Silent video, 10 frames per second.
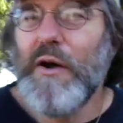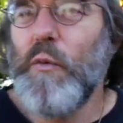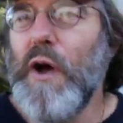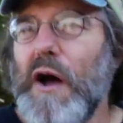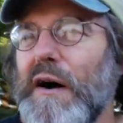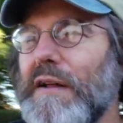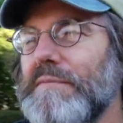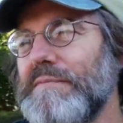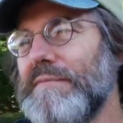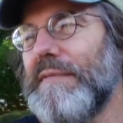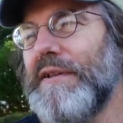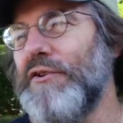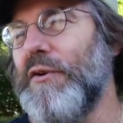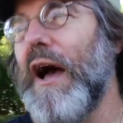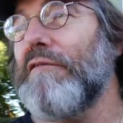well
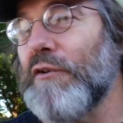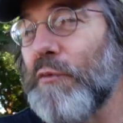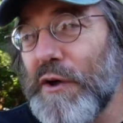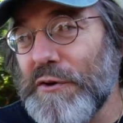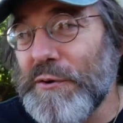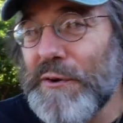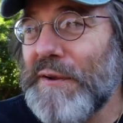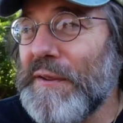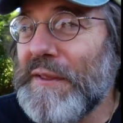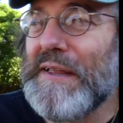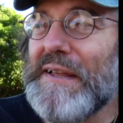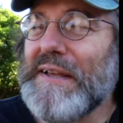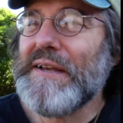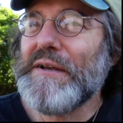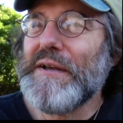you have to wonder
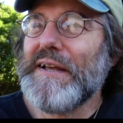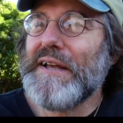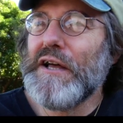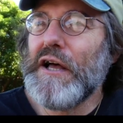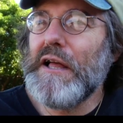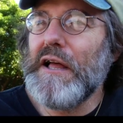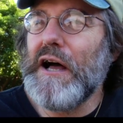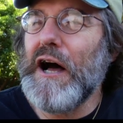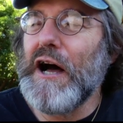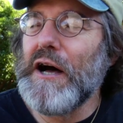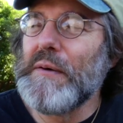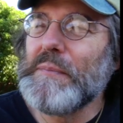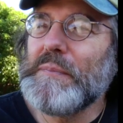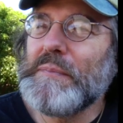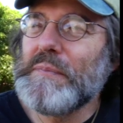um,